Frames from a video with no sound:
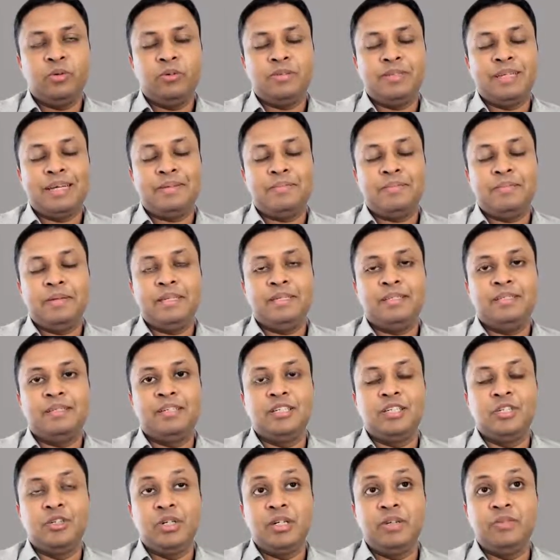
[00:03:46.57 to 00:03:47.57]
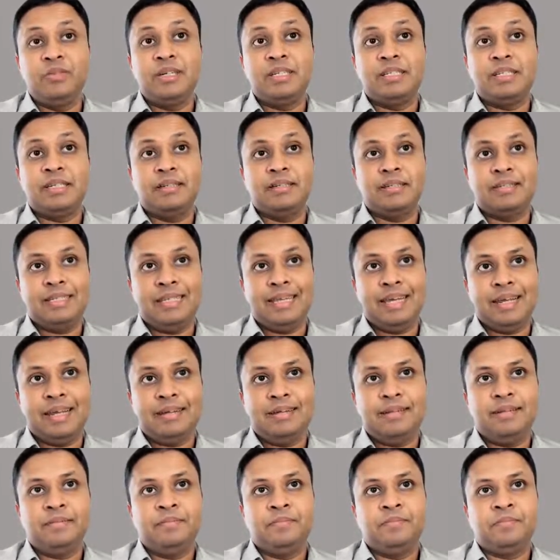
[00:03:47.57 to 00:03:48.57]
that means the universal
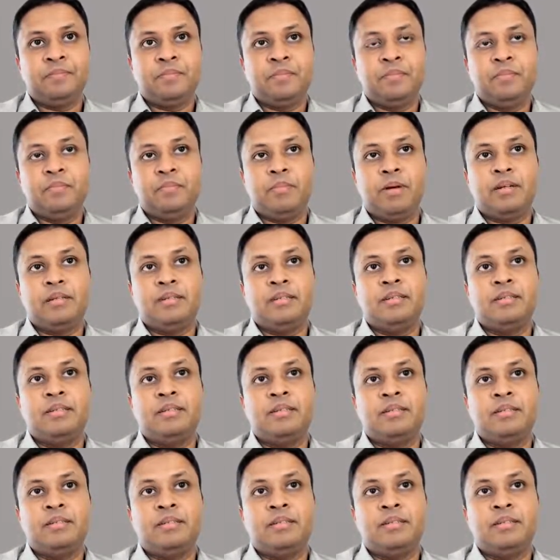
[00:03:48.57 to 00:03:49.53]
set, but